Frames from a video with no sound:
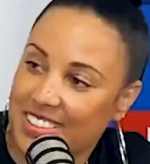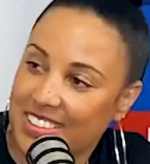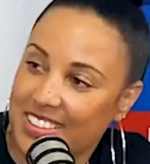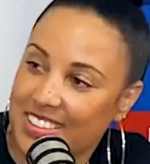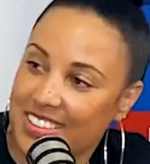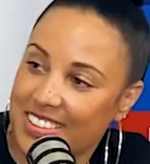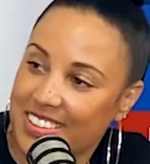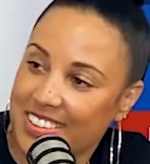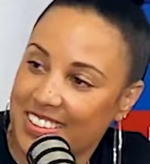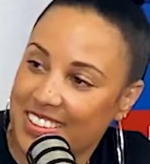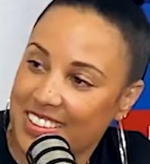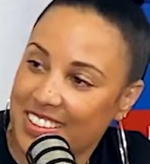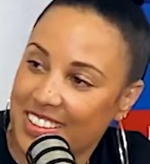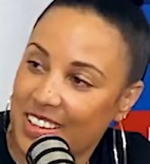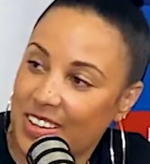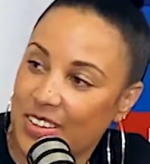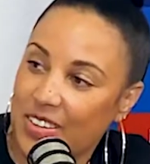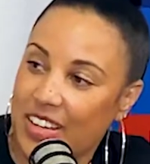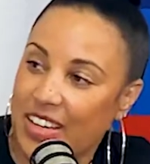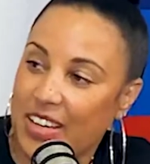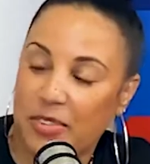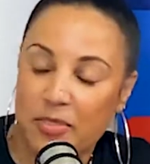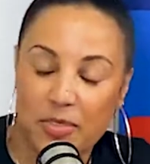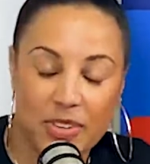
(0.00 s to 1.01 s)

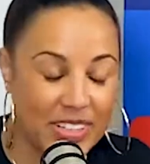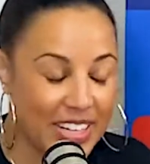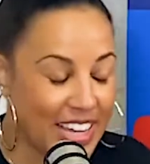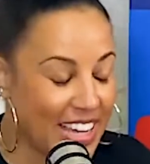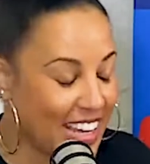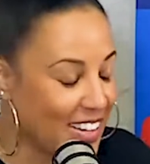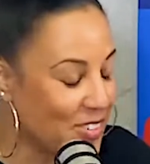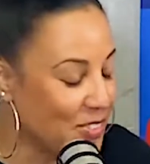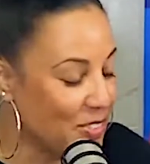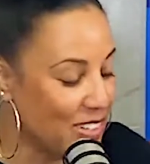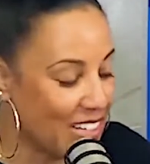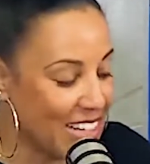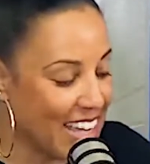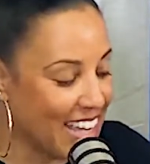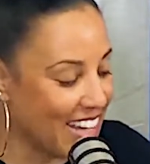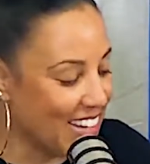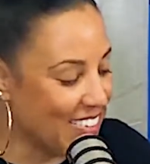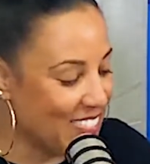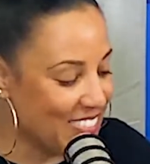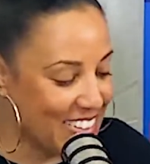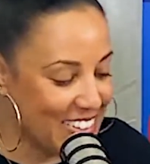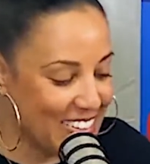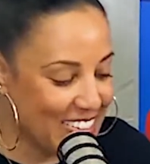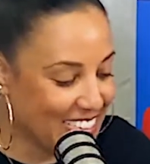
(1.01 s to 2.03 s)
Okay, we're not
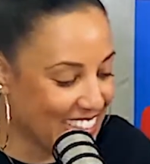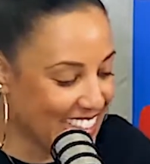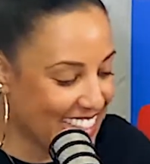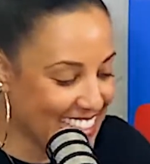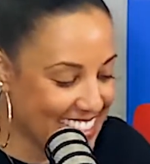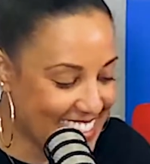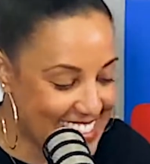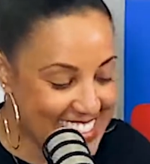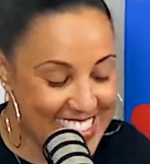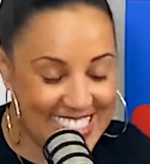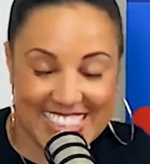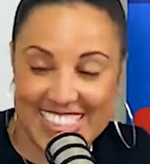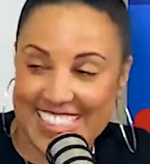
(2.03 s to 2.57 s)
even gonna get into this.